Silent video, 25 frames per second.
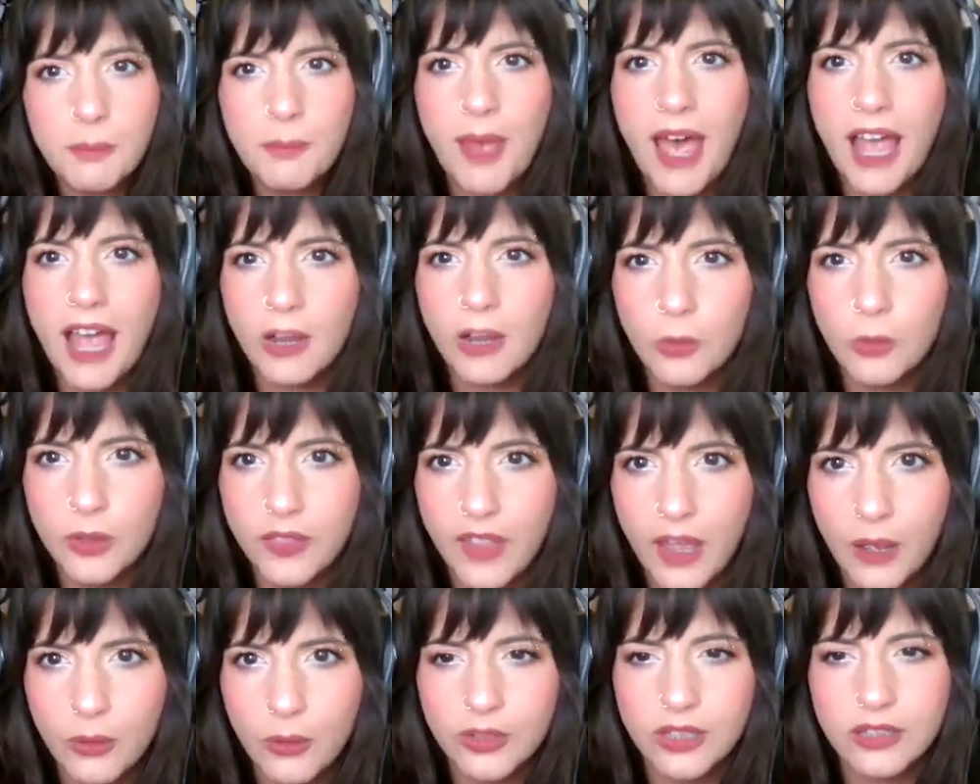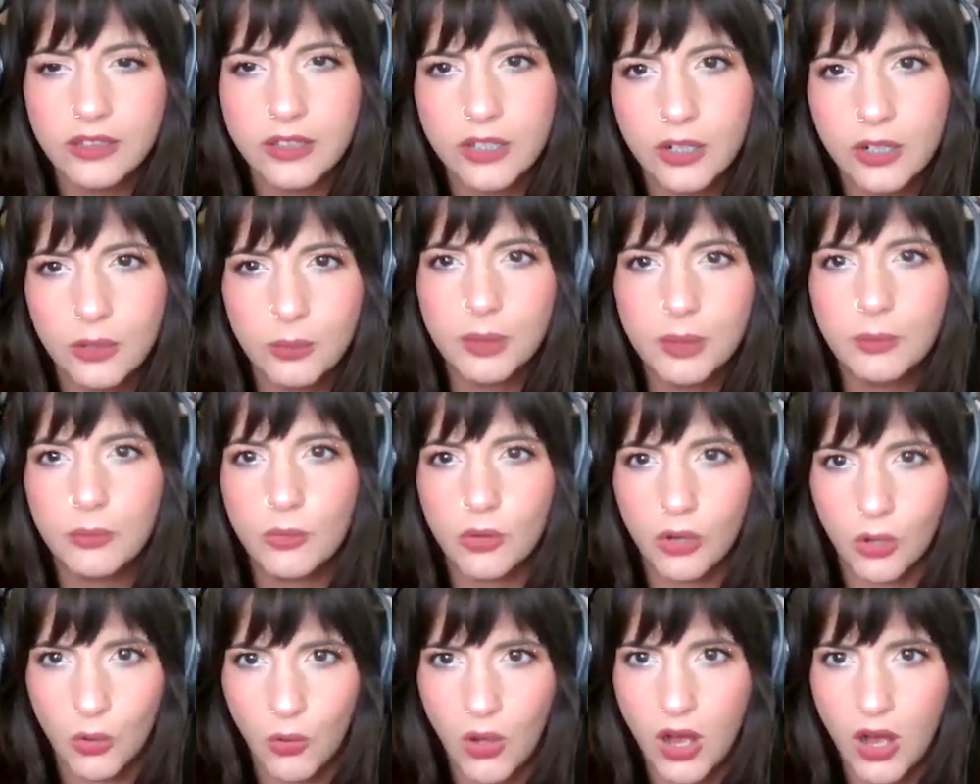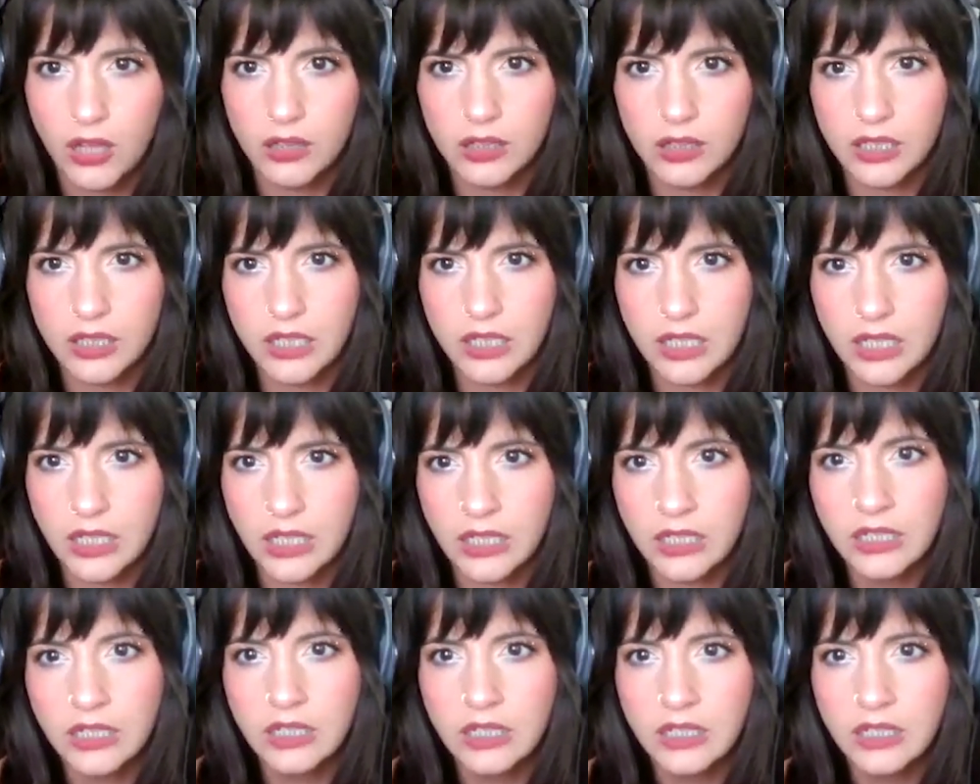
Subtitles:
back when that was a little bit more quality.